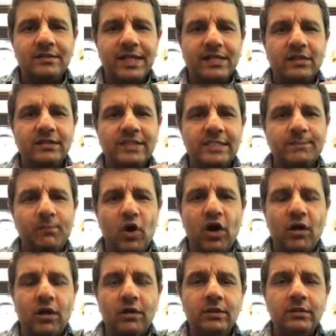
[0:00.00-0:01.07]
right? On this
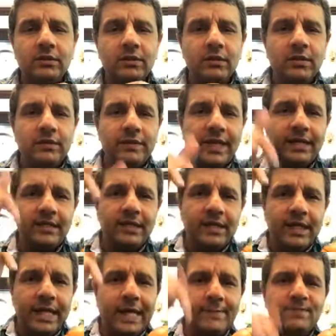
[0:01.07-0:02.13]
ball, right?
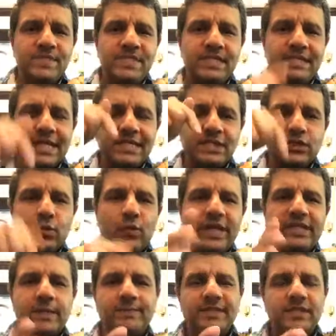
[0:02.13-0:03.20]
mg, that is the
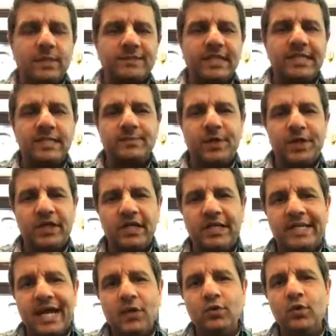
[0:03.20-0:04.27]
weight of this object, is
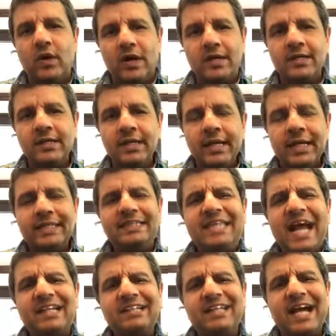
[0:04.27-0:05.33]
vertically downward, and
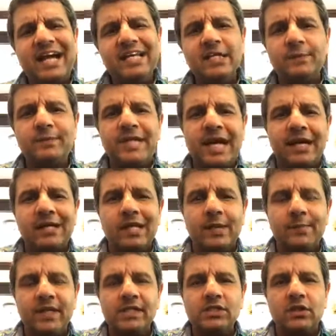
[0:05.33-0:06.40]
that kind of
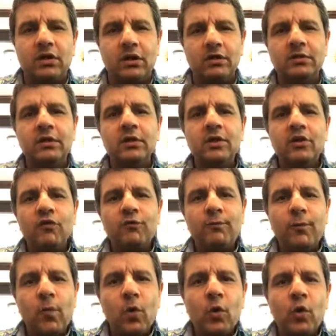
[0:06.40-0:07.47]
diagram is called
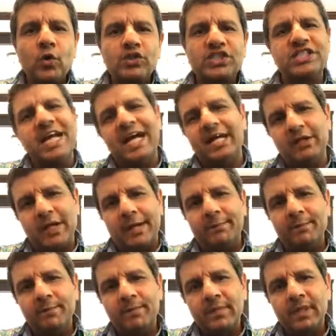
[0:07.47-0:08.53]
force diagram